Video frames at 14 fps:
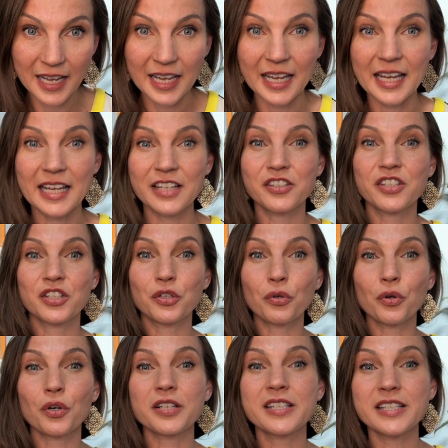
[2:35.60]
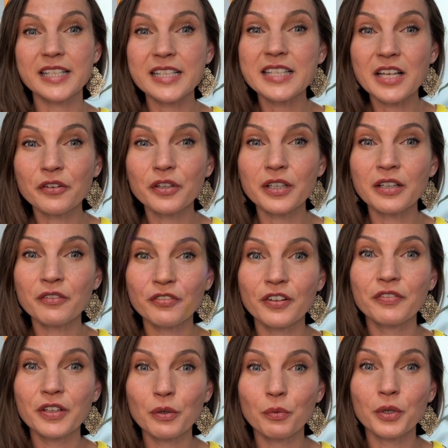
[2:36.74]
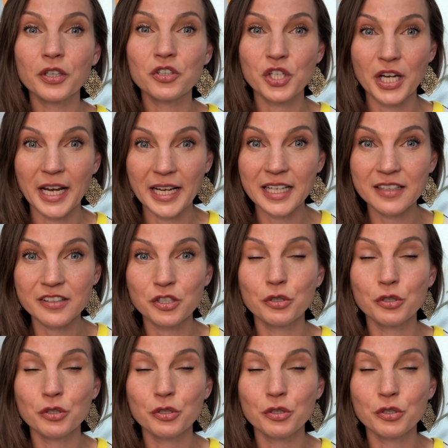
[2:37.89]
is your 650 word chance